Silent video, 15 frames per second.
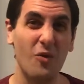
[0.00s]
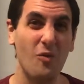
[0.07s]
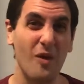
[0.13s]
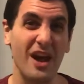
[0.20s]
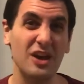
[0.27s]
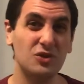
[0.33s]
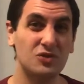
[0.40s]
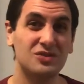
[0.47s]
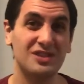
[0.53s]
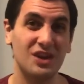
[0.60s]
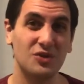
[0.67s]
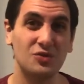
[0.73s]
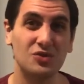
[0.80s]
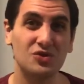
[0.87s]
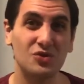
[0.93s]
where you should set
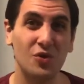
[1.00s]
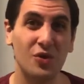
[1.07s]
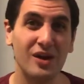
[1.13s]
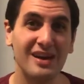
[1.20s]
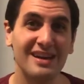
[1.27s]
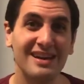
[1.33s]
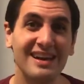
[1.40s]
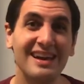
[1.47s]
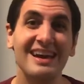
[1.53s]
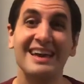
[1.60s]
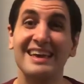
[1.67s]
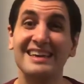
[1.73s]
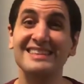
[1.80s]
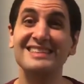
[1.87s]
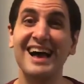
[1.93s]
your story
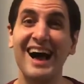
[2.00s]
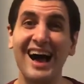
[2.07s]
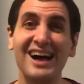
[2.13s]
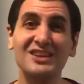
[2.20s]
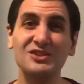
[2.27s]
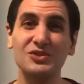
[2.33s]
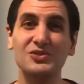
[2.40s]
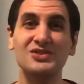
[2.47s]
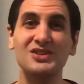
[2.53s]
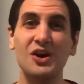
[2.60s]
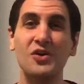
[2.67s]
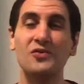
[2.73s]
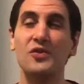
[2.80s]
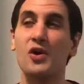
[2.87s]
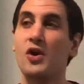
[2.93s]
is ask
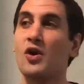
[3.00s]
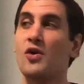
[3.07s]
yourself,